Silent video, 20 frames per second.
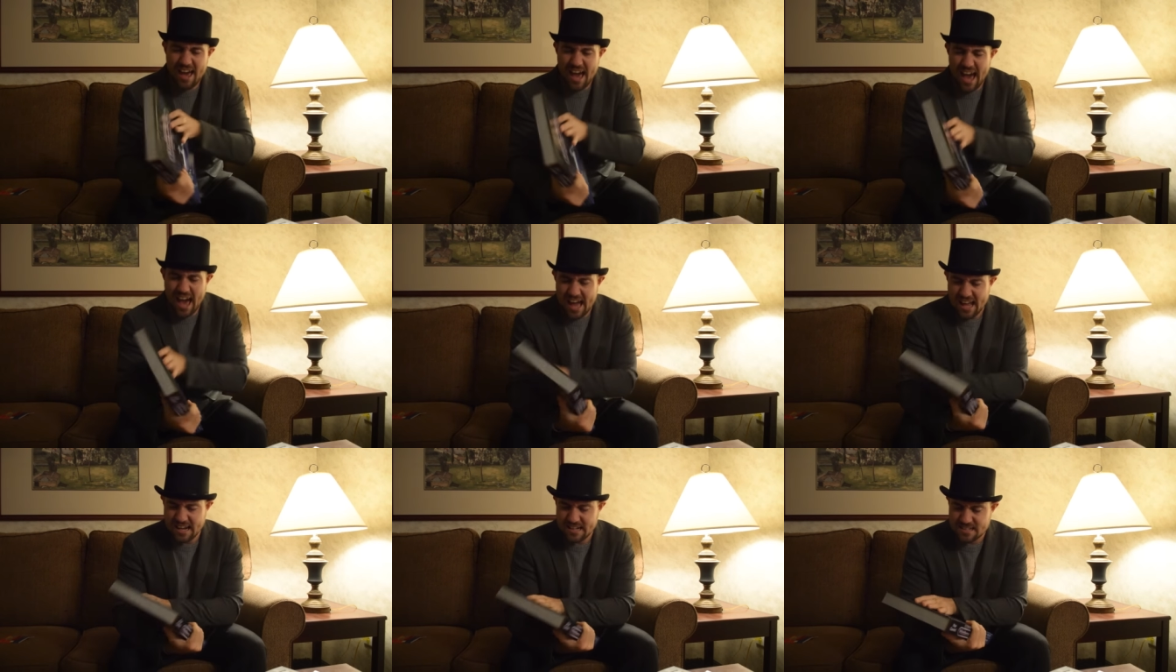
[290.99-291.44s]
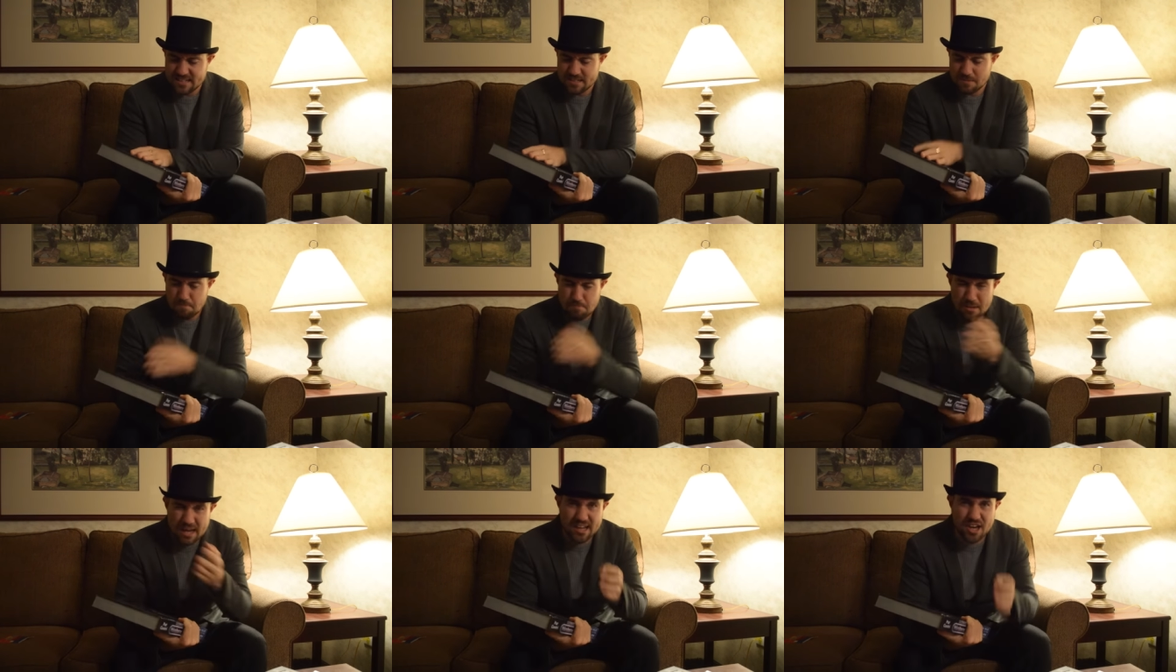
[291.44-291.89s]
And
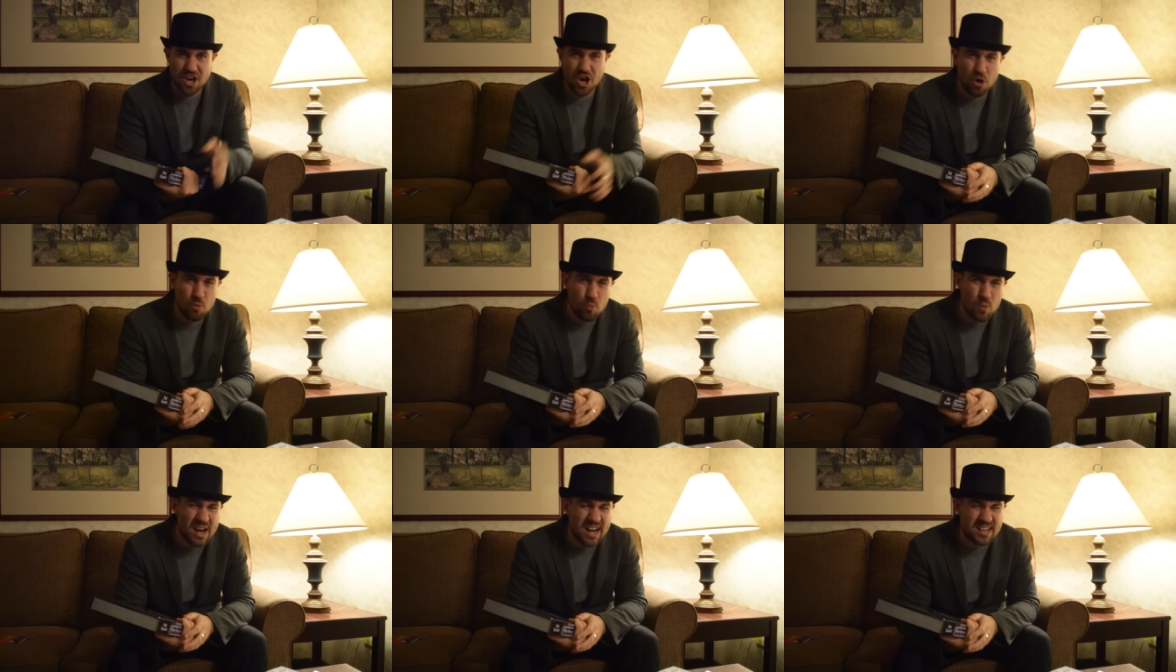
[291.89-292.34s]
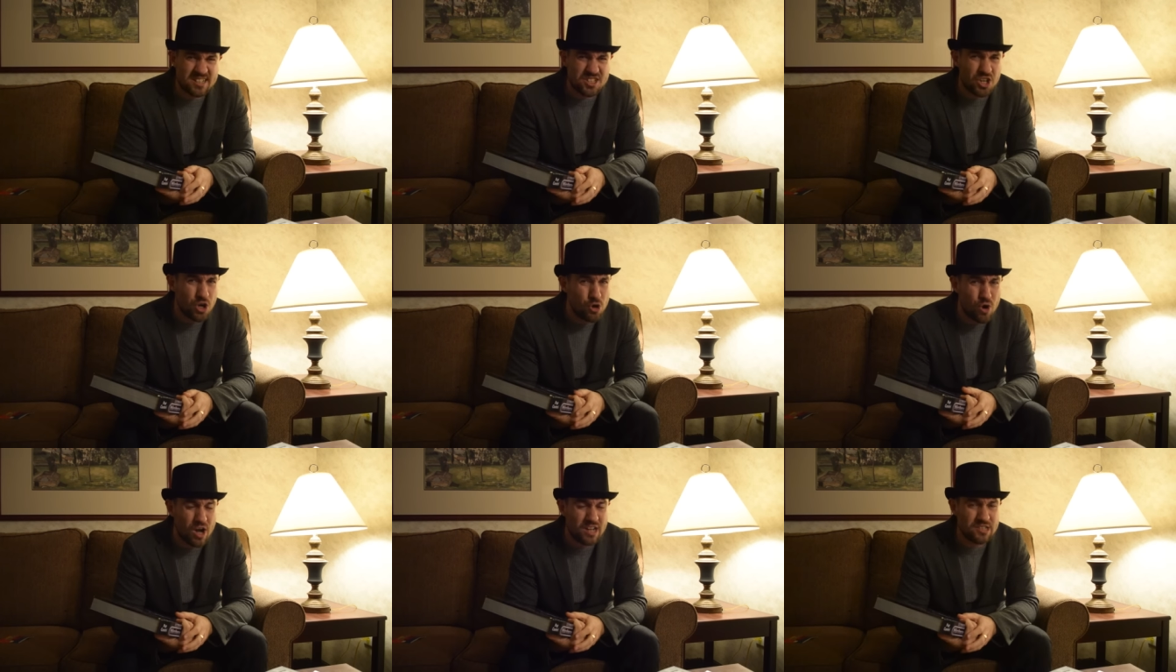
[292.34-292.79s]
back home we had
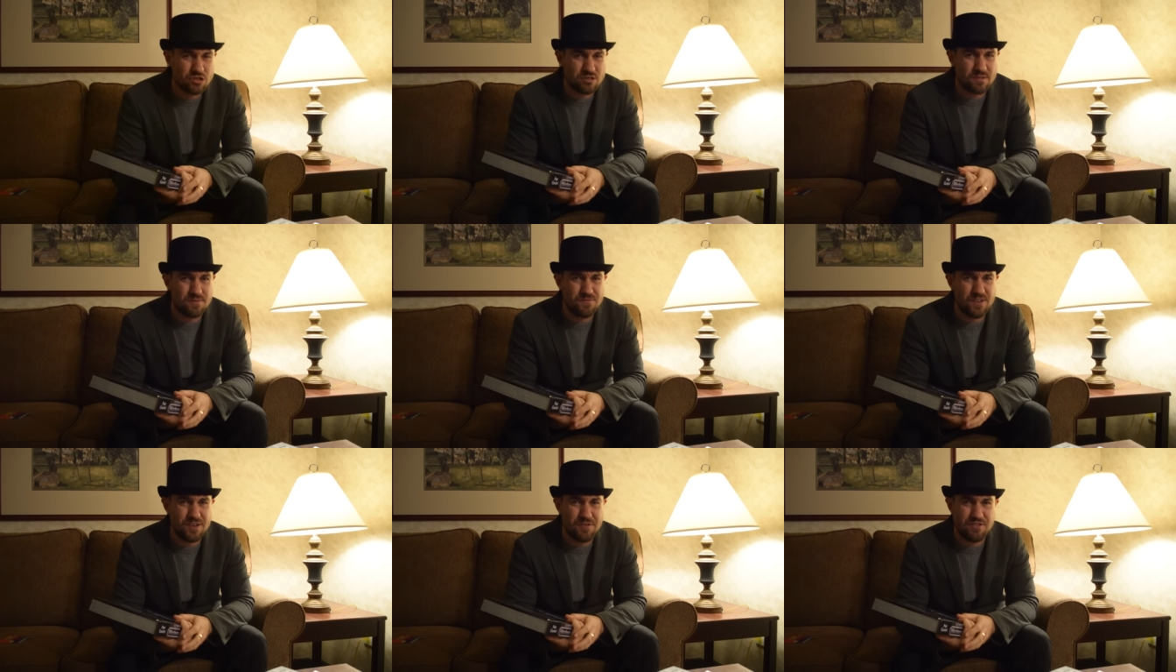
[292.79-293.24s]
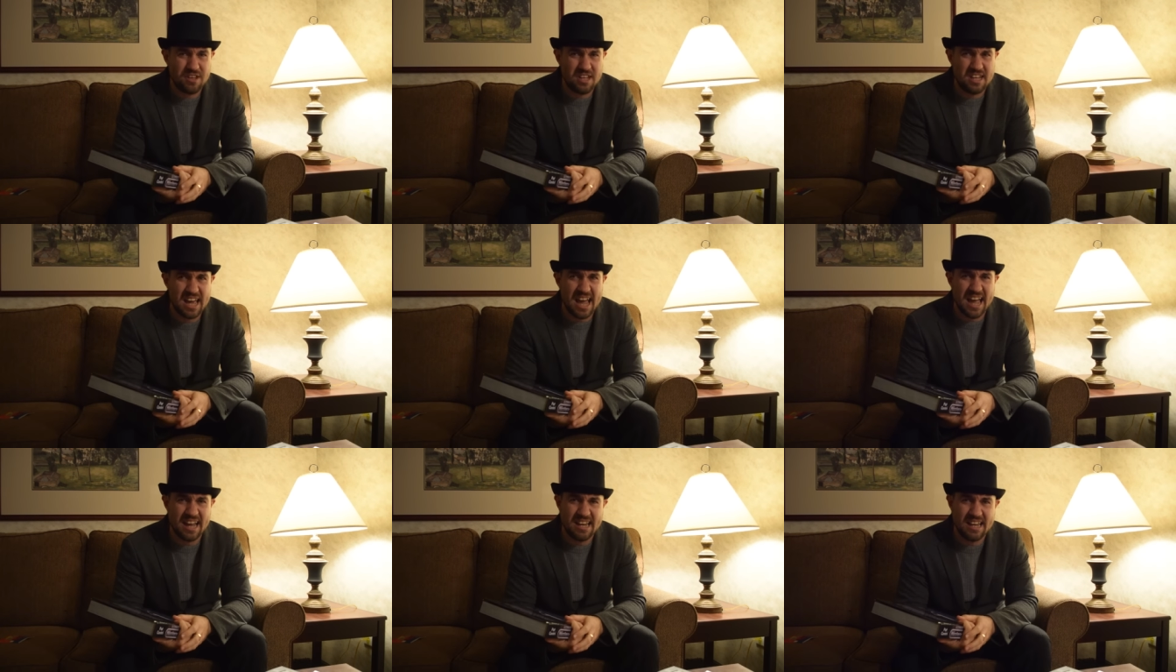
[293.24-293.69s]

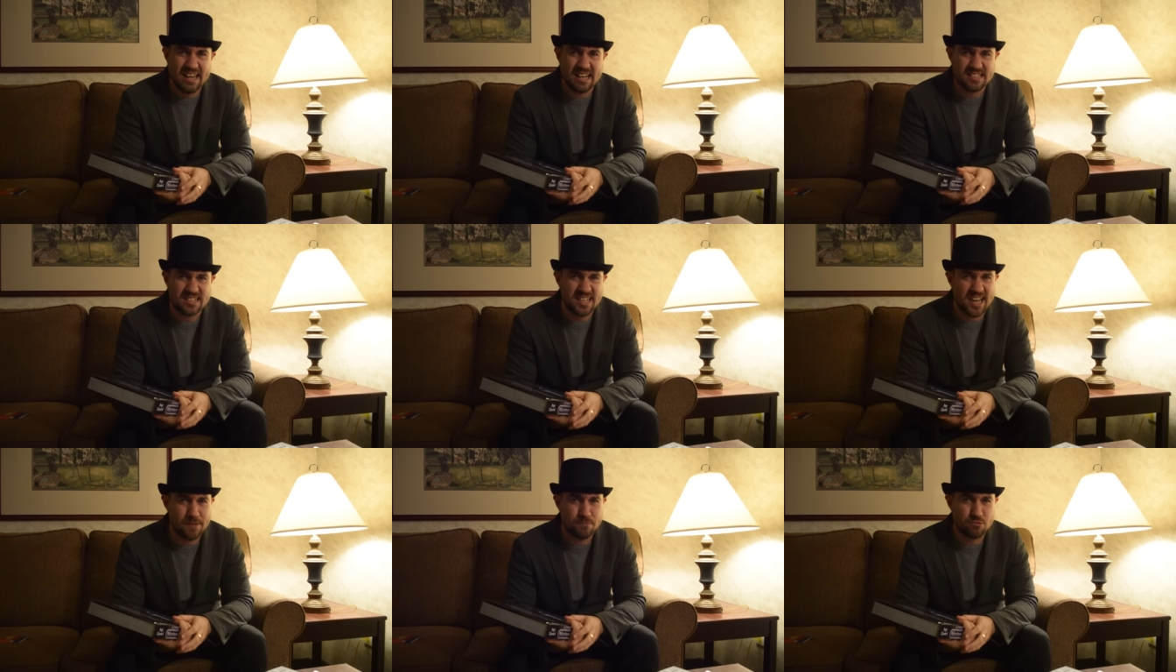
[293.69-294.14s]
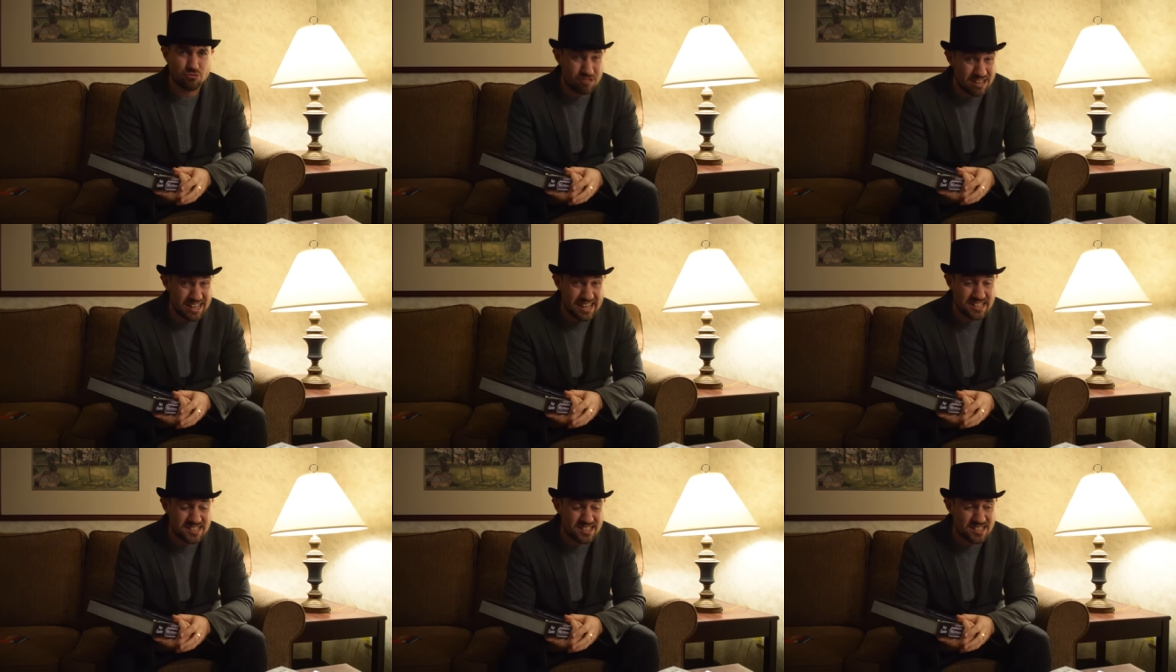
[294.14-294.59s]
250 NES games
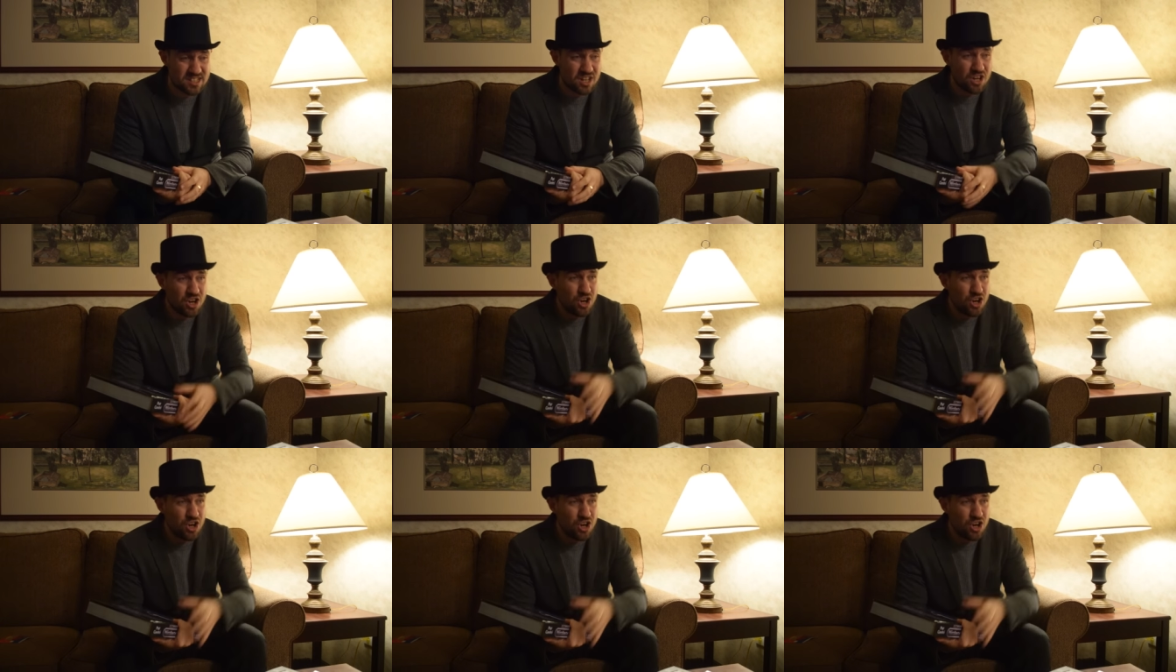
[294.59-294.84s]
released,